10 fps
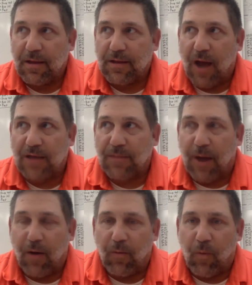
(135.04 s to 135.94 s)
talks
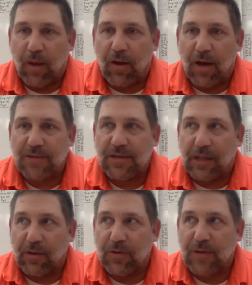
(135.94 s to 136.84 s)
about what causes you
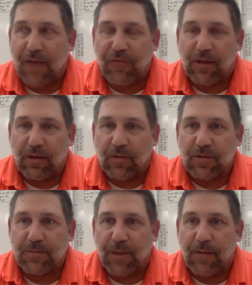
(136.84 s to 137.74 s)
to lose after you
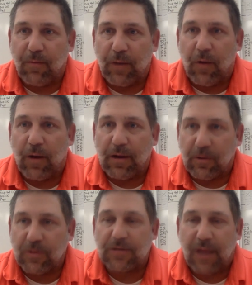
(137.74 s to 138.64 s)
lose, but we don't want to
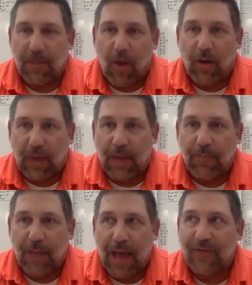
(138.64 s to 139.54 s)
lose a, a ball
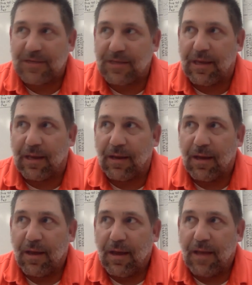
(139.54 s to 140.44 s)
game, obviously. And
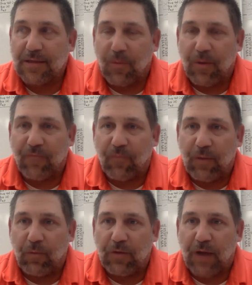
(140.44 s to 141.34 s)
and so we
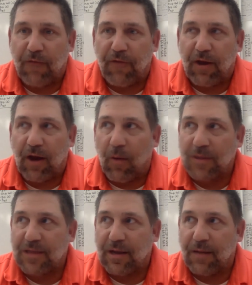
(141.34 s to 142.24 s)
we we try to figure out
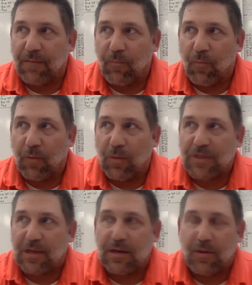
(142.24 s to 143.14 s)
what's gonna what
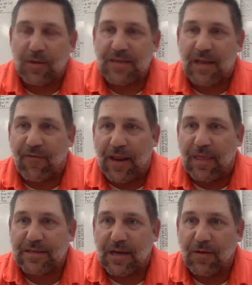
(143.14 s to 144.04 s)
what's gonna do us in, if
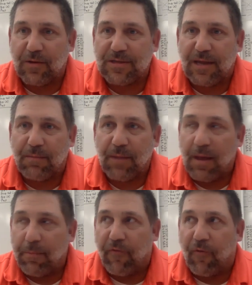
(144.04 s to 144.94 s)
anything's gonna do us in
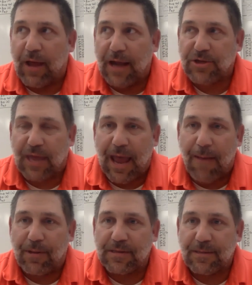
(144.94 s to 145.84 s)
before it actually
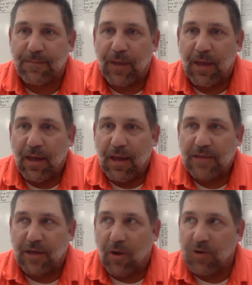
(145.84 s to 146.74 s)
happens. And
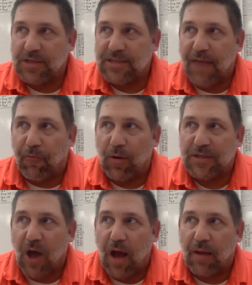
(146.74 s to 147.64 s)
as a coaching staff, we're
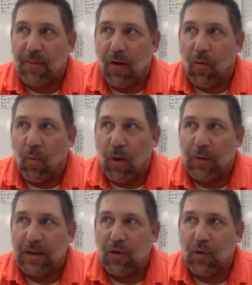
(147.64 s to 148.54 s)
always talking about what do
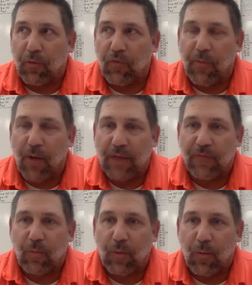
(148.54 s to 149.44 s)
we need to improve upon,
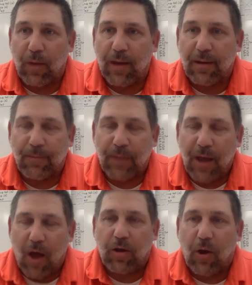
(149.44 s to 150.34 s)
even when we win. And
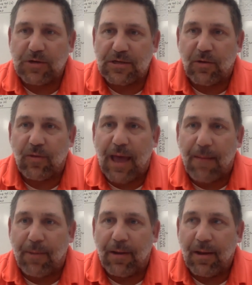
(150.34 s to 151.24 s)
all coaches do
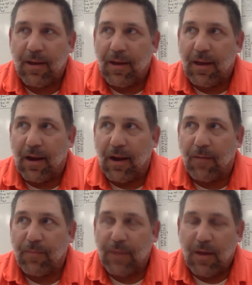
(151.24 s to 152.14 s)
that, but you
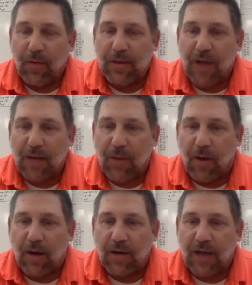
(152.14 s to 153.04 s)
know, we talked
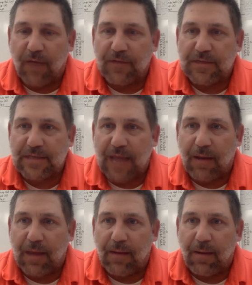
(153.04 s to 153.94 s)
about our toughness has got
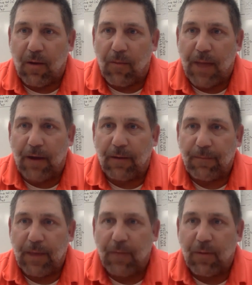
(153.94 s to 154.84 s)
to get you know better,
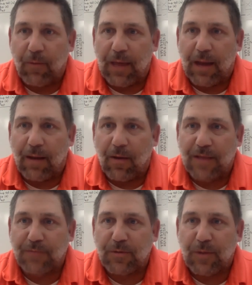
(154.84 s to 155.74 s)
and we we got to you know
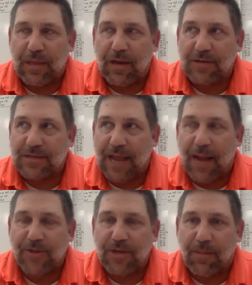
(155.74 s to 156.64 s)
that's between the years. It's not
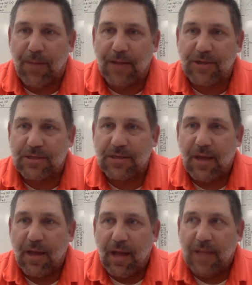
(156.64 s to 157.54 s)
how much you can bench. It's
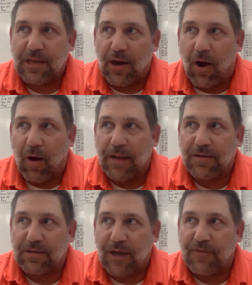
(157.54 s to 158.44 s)
it's you know our
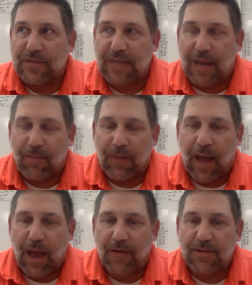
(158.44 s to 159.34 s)
mental toughness has got to be
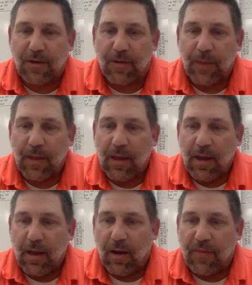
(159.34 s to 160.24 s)
higher. So
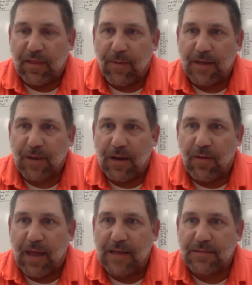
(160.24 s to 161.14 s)
you know, I think the best way to
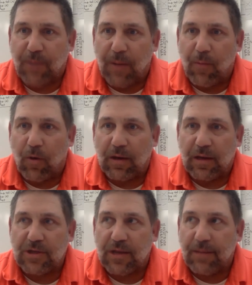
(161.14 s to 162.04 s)
do that is probably more
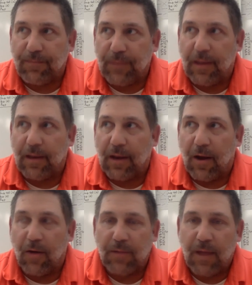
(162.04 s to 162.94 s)
conditioning, and you
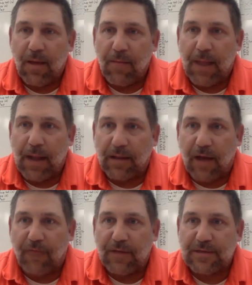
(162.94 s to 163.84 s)
know, mental
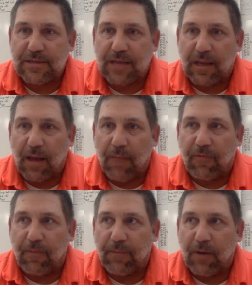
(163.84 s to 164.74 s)
toughness is going to come
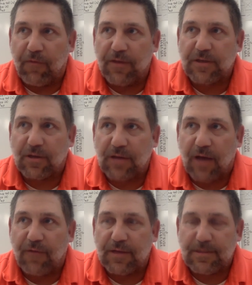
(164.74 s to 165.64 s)
from you know physical
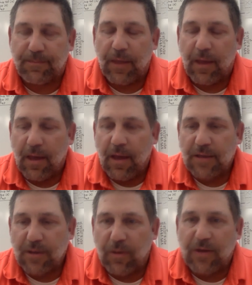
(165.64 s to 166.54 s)
toughness.
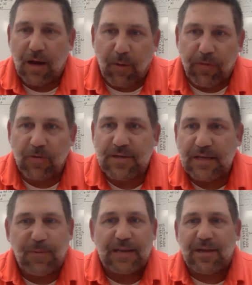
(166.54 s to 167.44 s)
So we talked about those
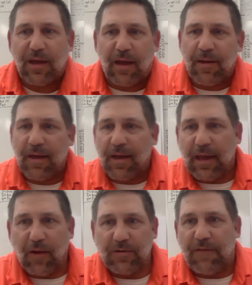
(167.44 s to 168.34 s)
things, but I tell you,
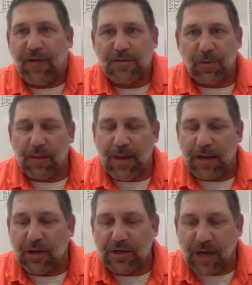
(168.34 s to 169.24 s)
you know, defense really
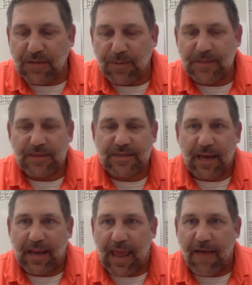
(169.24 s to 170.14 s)
made good adjustments in the
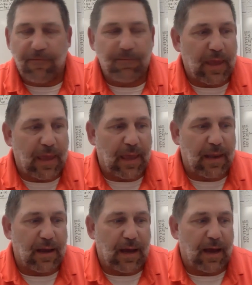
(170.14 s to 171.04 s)
second half,
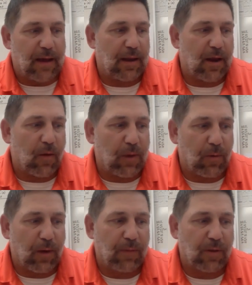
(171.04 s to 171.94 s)
and uh, you know we
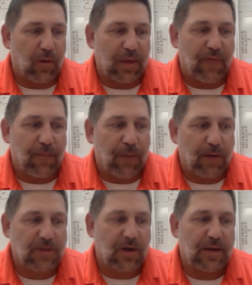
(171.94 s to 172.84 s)
were able to only give up
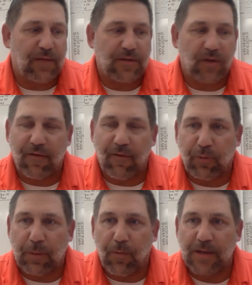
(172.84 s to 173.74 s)
our starting defense only give
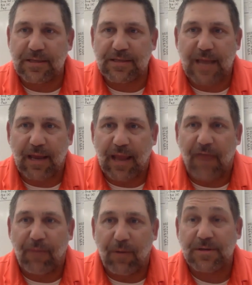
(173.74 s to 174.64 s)
up three points in the second
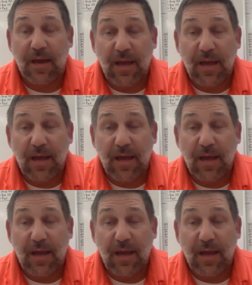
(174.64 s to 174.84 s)
half. But it was